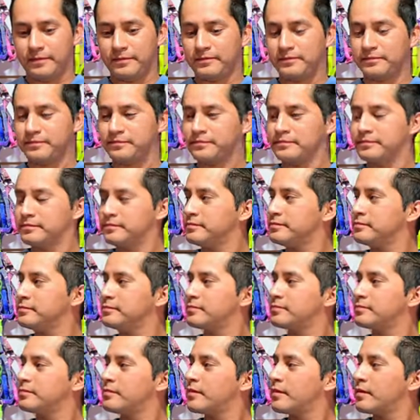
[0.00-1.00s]

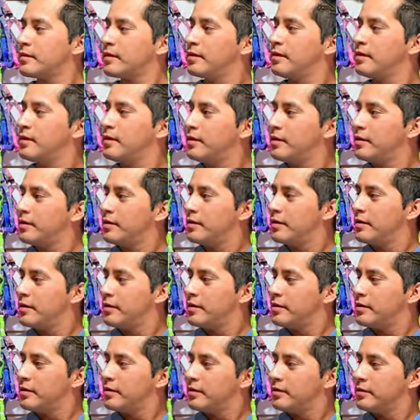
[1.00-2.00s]

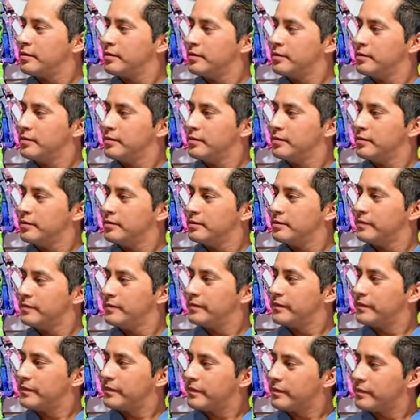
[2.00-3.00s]

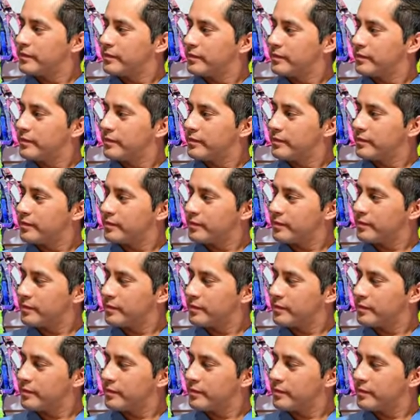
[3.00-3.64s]
[no speech]